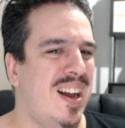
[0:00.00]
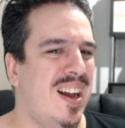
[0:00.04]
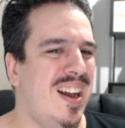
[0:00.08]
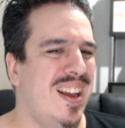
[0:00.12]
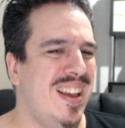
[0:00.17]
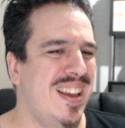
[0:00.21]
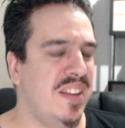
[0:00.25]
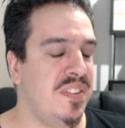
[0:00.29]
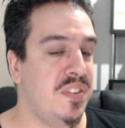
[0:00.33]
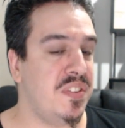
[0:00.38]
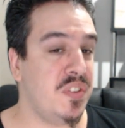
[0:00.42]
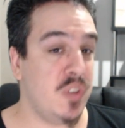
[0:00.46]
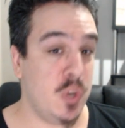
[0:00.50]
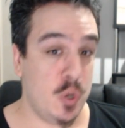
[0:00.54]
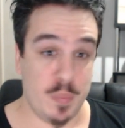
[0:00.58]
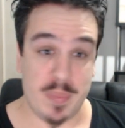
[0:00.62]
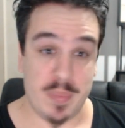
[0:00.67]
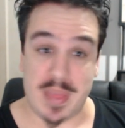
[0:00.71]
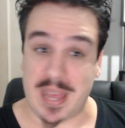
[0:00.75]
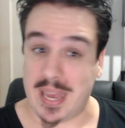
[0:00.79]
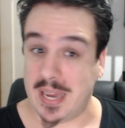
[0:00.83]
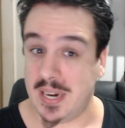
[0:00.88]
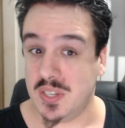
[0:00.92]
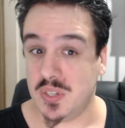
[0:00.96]
I
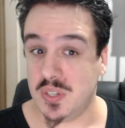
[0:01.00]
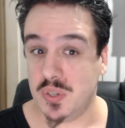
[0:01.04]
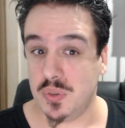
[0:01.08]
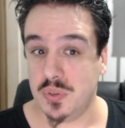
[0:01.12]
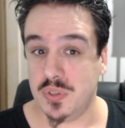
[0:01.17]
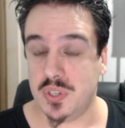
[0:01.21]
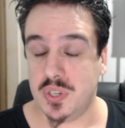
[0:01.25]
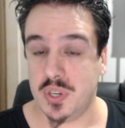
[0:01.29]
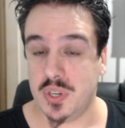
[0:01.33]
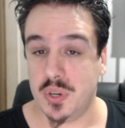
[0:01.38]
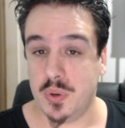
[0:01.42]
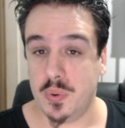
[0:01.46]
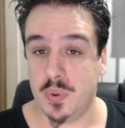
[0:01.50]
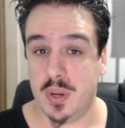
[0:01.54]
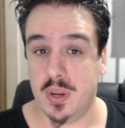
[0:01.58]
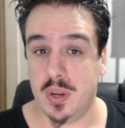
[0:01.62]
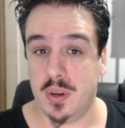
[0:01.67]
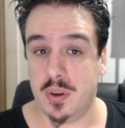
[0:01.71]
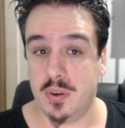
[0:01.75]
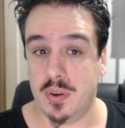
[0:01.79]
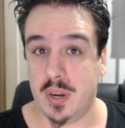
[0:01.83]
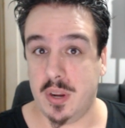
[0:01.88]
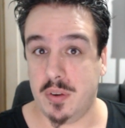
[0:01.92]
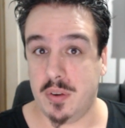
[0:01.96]
assume that is
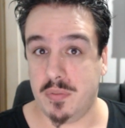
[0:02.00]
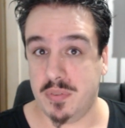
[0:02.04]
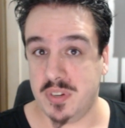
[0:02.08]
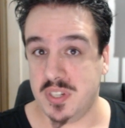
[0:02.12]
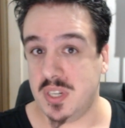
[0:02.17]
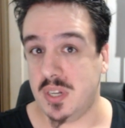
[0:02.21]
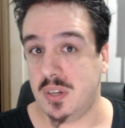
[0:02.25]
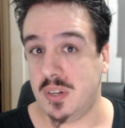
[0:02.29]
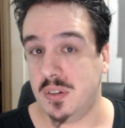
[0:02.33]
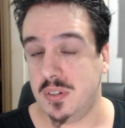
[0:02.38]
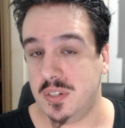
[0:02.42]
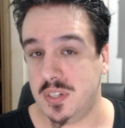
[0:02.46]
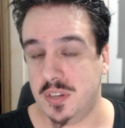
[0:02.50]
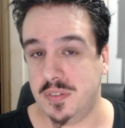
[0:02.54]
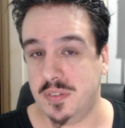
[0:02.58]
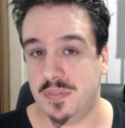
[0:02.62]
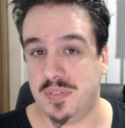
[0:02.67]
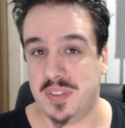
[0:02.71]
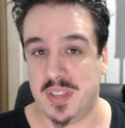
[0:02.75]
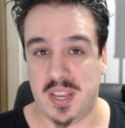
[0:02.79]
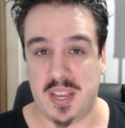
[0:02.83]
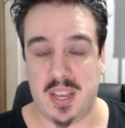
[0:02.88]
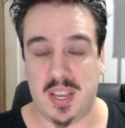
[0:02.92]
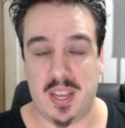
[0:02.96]
also a result
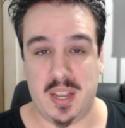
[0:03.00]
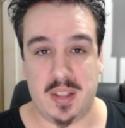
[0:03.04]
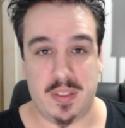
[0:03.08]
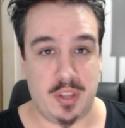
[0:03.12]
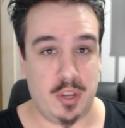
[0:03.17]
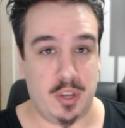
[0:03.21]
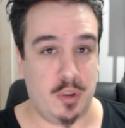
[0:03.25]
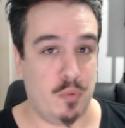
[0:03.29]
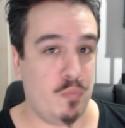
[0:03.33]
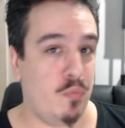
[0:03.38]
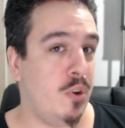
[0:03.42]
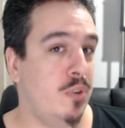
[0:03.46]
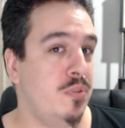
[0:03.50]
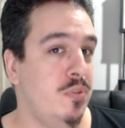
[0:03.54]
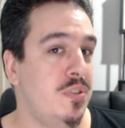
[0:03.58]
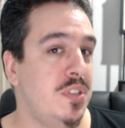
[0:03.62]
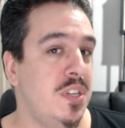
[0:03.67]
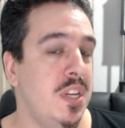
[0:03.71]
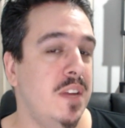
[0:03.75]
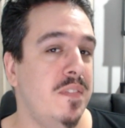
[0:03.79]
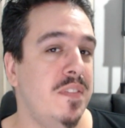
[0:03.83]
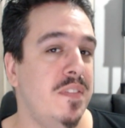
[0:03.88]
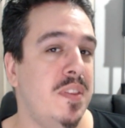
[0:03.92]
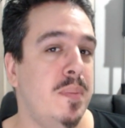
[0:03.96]
of the
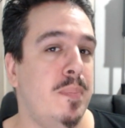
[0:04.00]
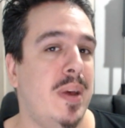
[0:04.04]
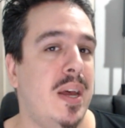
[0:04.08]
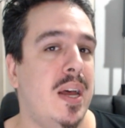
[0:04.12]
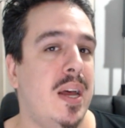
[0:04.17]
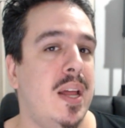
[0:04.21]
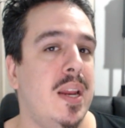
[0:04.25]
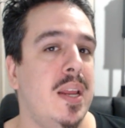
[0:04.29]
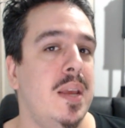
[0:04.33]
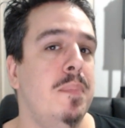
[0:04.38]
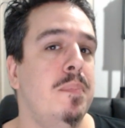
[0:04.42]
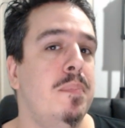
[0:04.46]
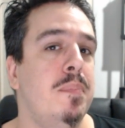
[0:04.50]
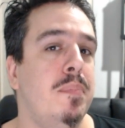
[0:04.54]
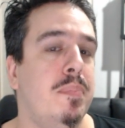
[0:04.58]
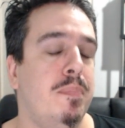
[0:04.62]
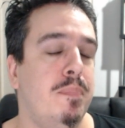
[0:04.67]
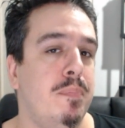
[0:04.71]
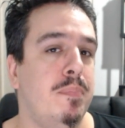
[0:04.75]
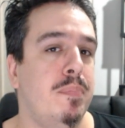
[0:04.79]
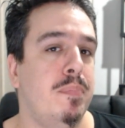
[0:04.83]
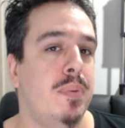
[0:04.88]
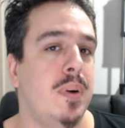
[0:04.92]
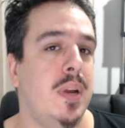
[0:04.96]
roasting of the barley
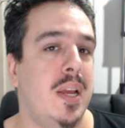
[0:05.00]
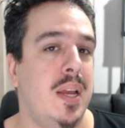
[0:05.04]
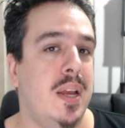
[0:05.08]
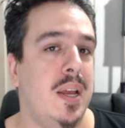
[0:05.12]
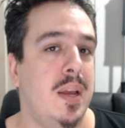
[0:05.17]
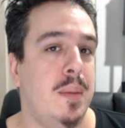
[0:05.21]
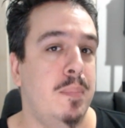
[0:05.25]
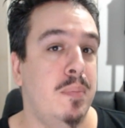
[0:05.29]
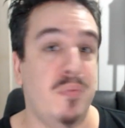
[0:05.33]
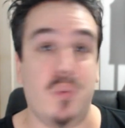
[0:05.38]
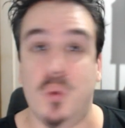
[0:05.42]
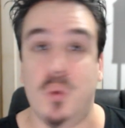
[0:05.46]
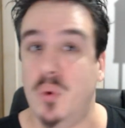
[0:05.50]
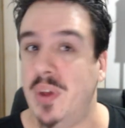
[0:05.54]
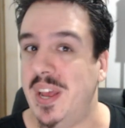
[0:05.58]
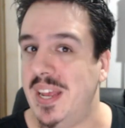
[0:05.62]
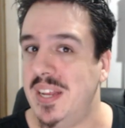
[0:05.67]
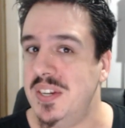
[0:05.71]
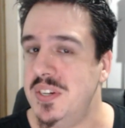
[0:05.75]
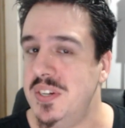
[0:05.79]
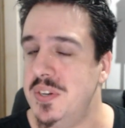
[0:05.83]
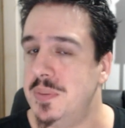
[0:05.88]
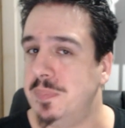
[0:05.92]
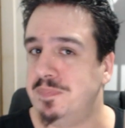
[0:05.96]

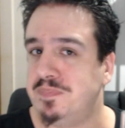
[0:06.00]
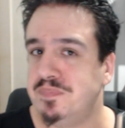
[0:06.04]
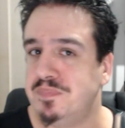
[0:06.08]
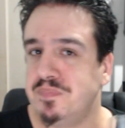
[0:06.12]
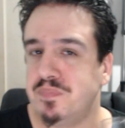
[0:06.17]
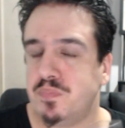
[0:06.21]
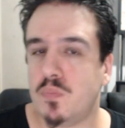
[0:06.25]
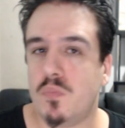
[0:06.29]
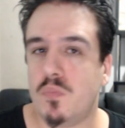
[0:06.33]
beforehand.